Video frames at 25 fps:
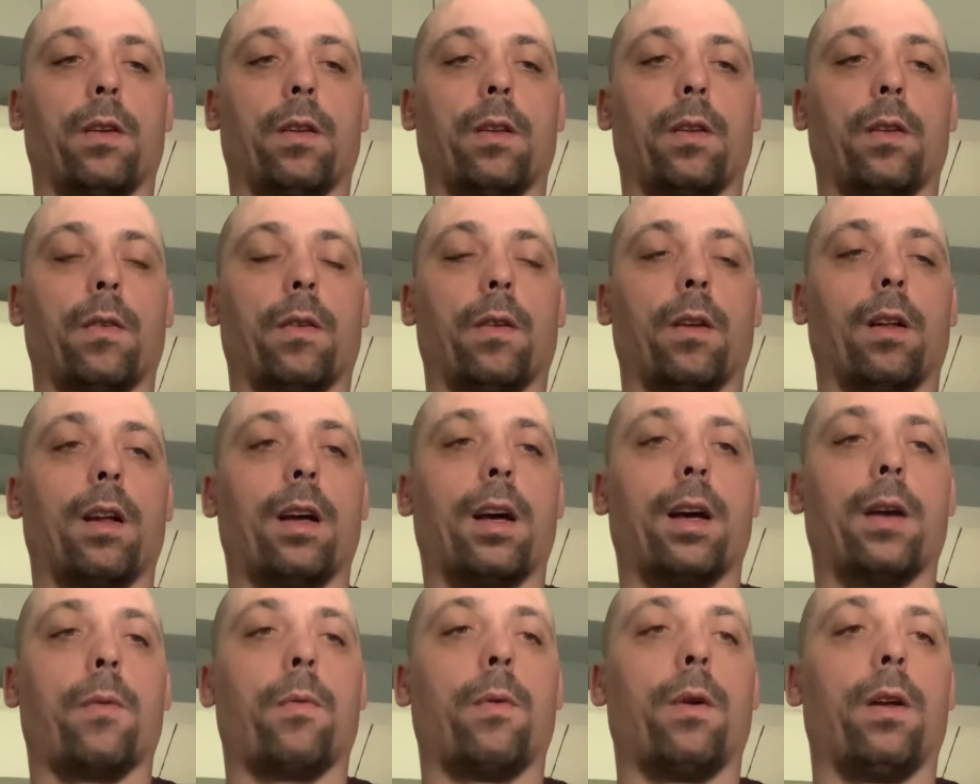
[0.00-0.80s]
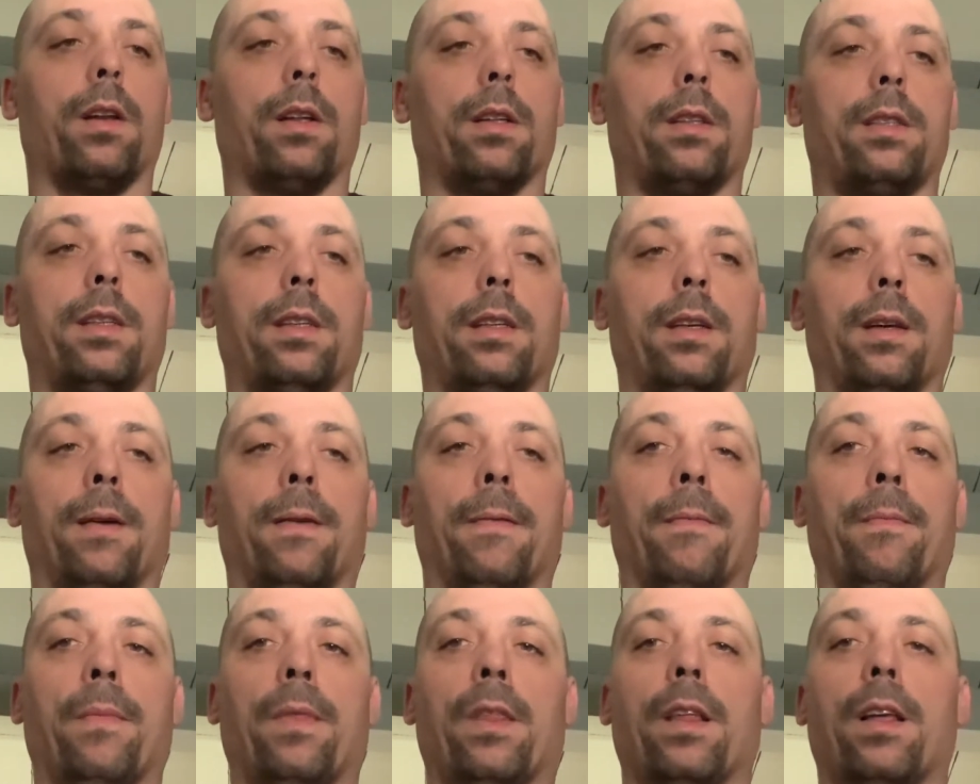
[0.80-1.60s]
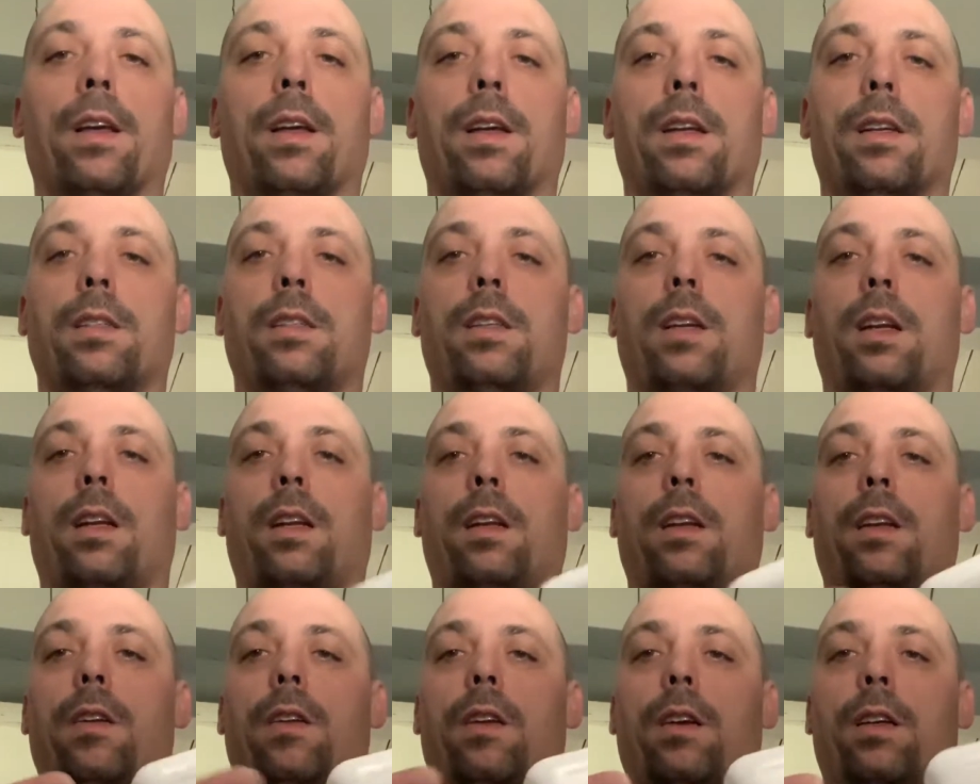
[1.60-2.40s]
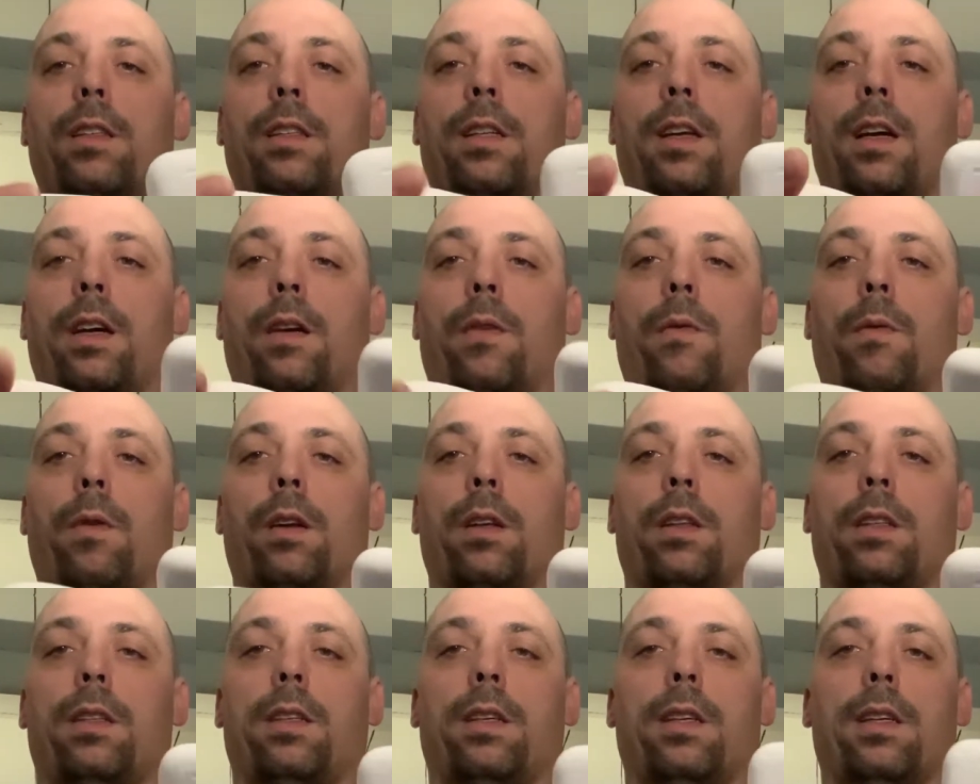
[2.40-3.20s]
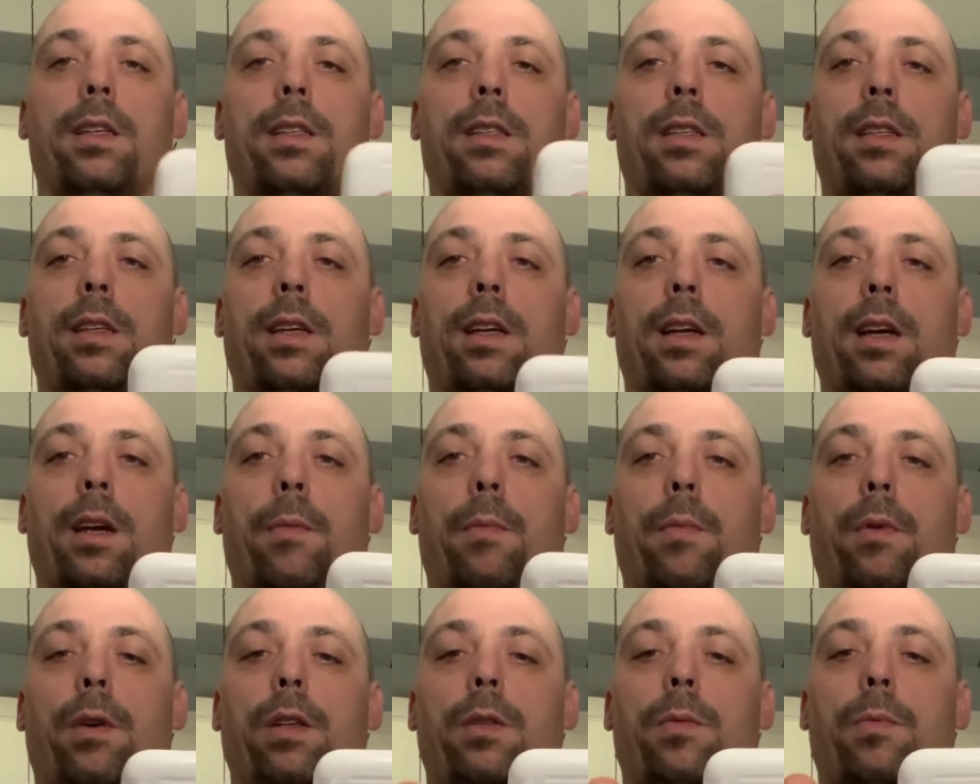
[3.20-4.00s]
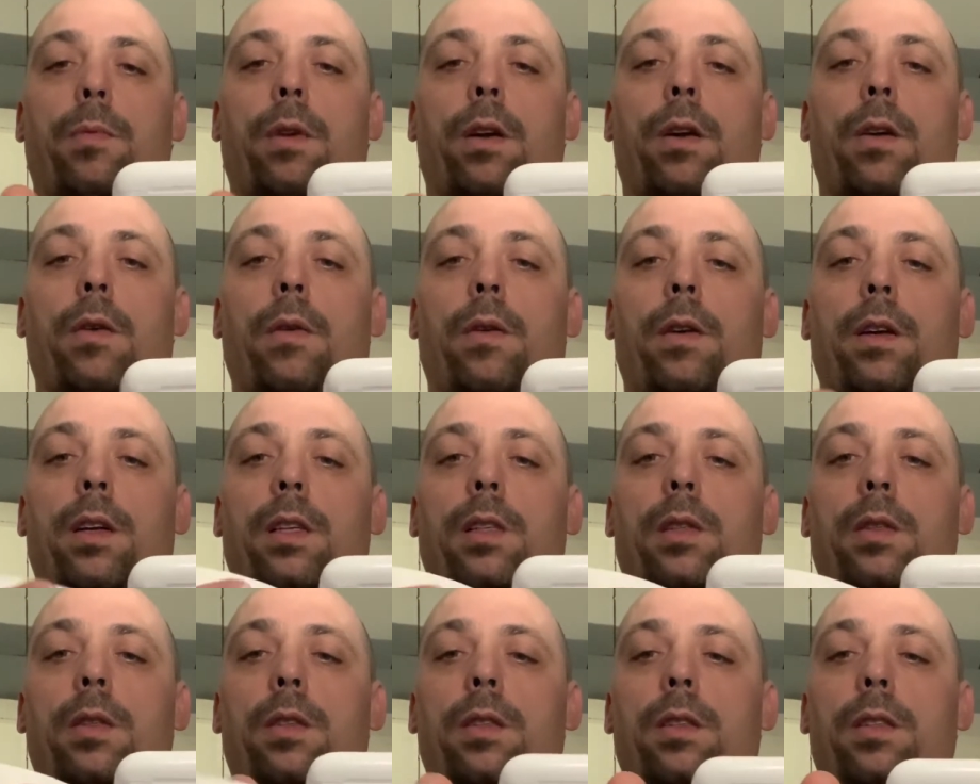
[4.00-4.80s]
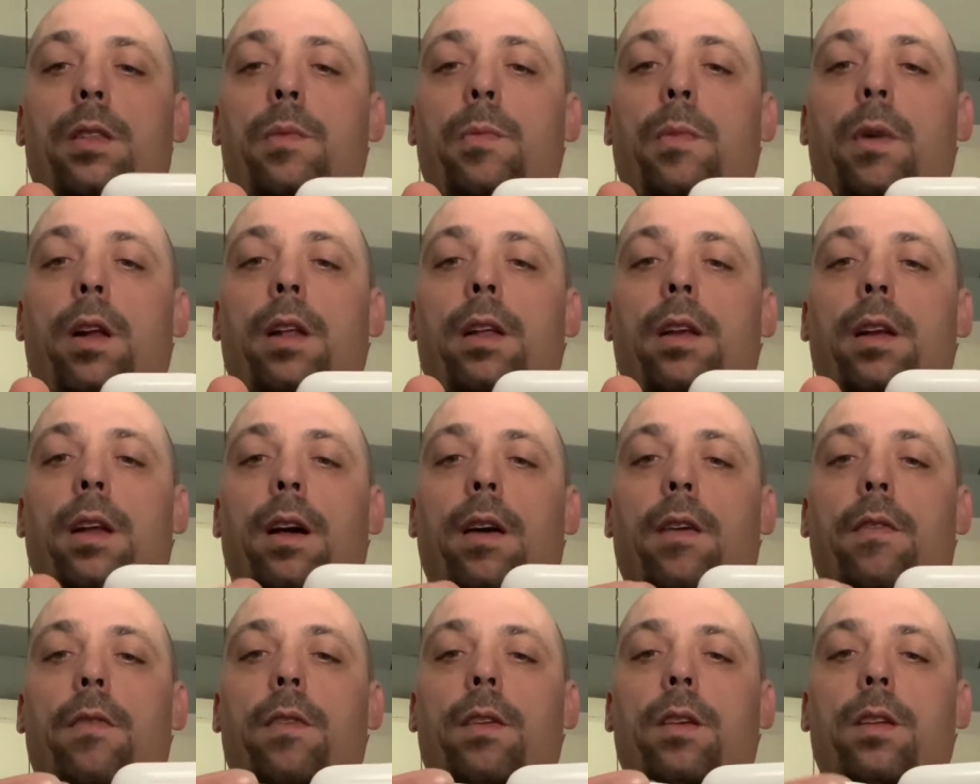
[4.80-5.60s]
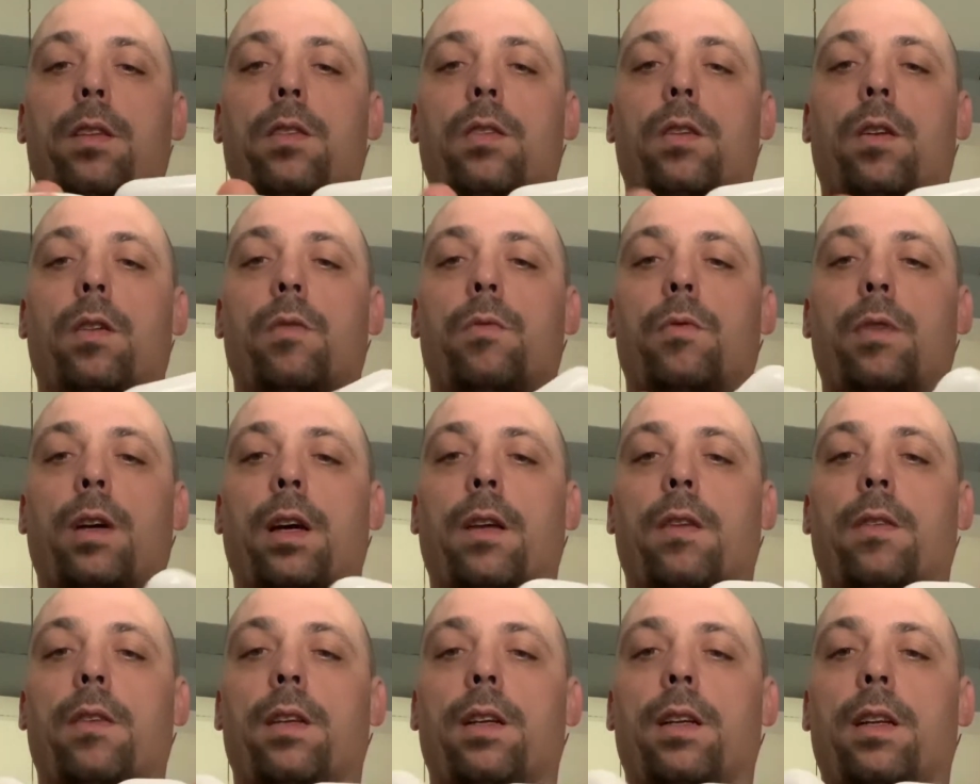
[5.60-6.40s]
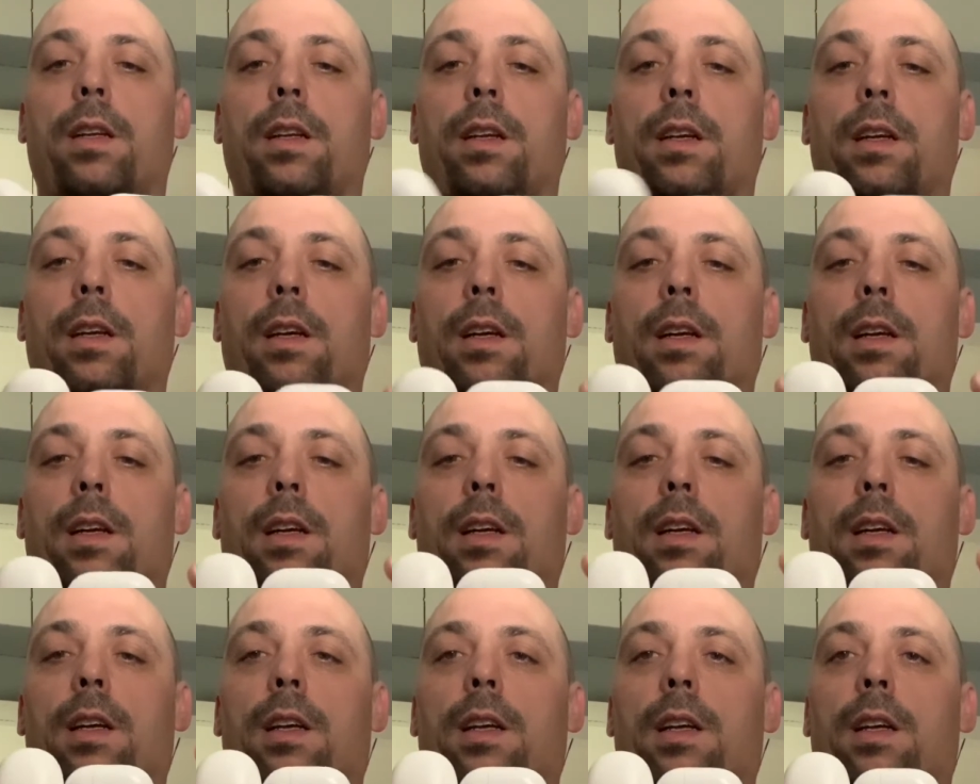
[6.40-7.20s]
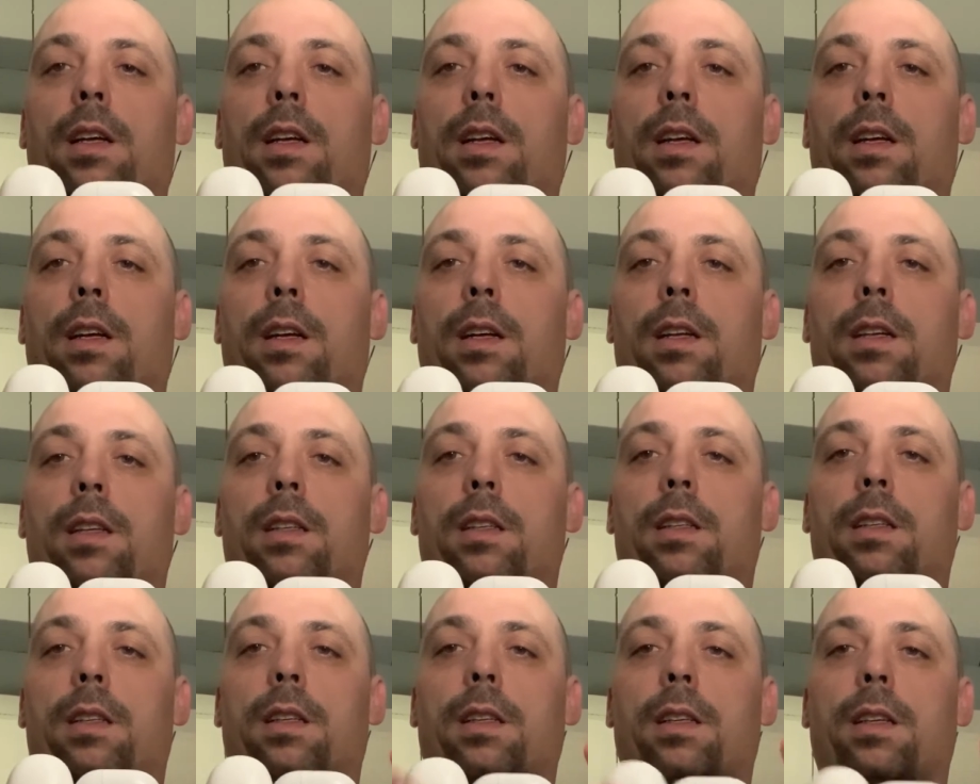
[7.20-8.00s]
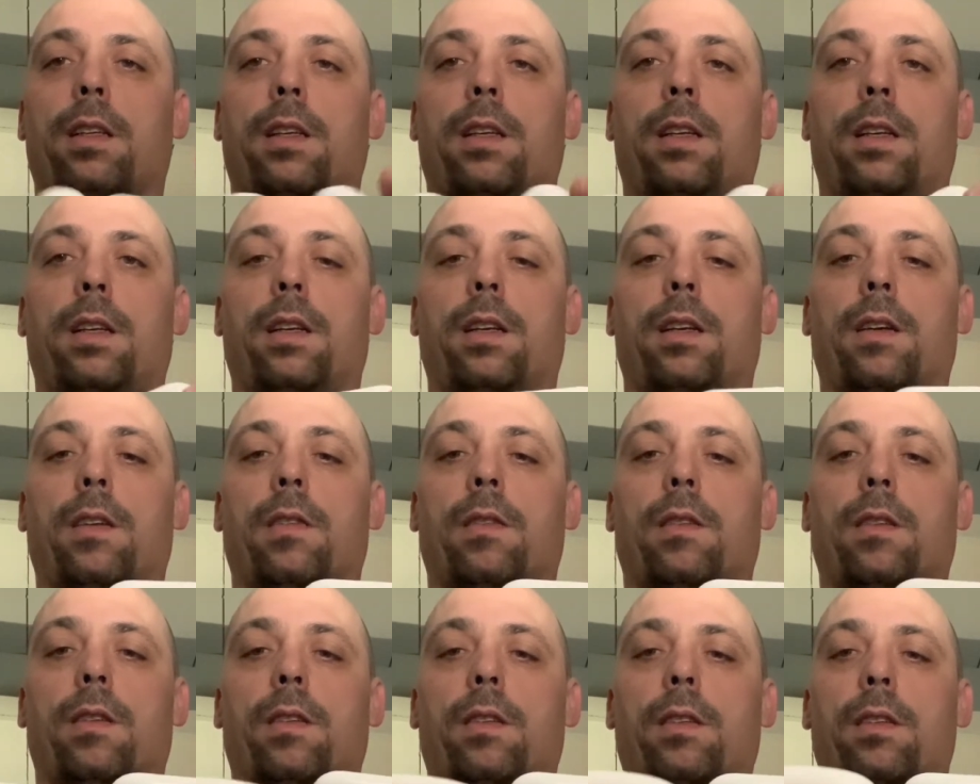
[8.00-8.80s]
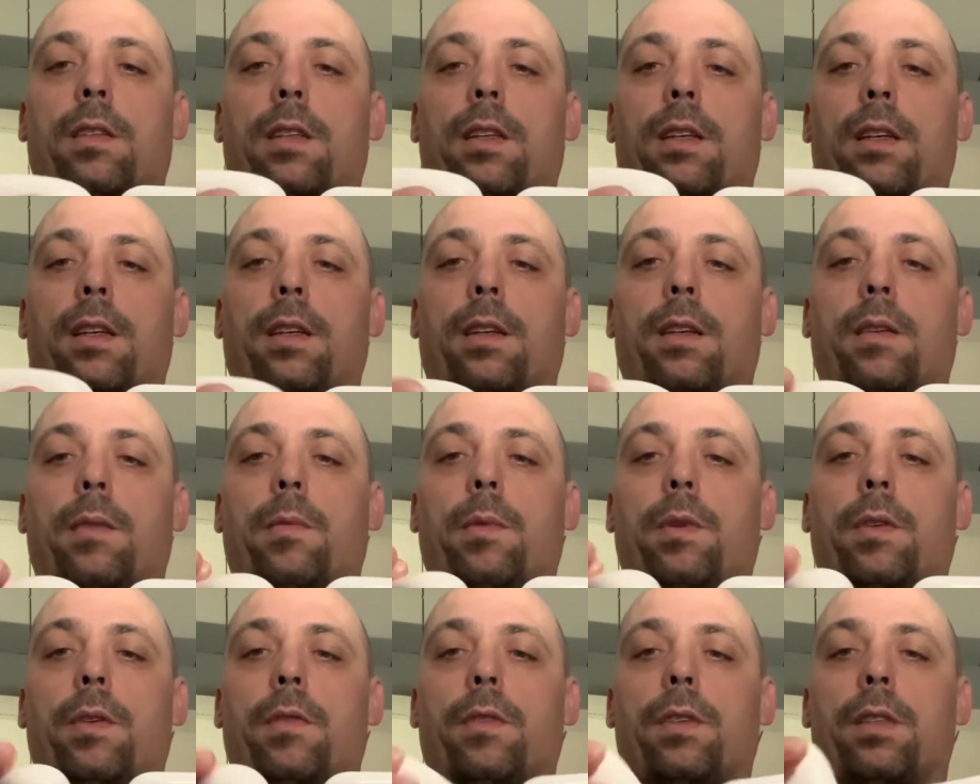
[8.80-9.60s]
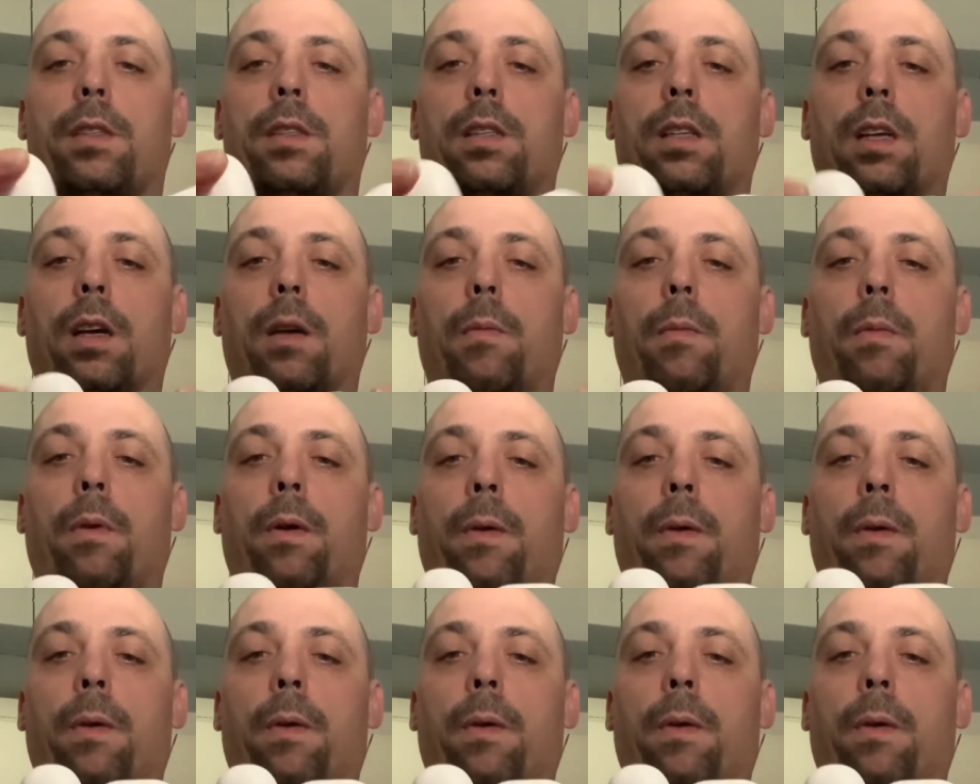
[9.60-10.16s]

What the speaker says: not high quality. Certainly not as high quality as the AirPods Pro. It's small enough and it's all rounded. It looks like a bit of a sub.